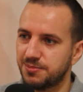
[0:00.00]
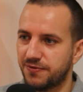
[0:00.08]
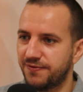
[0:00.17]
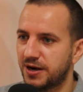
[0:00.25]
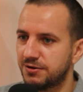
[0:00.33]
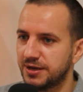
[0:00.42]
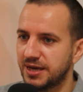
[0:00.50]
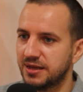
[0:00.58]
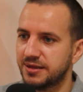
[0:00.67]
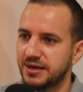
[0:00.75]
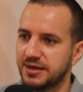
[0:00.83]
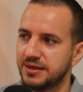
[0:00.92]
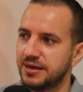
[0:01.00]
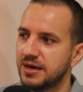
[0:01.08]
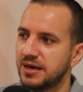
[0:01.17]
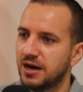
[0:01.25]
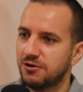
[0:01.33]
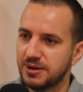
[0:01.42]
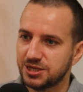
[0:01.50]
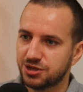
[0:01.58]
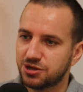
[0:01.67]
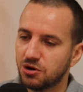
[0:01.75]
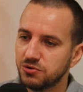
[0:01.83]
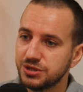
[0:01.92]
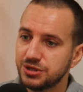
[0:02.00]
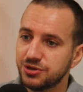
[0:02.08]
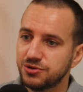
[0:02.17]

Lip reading: of variant, and how much it costs you.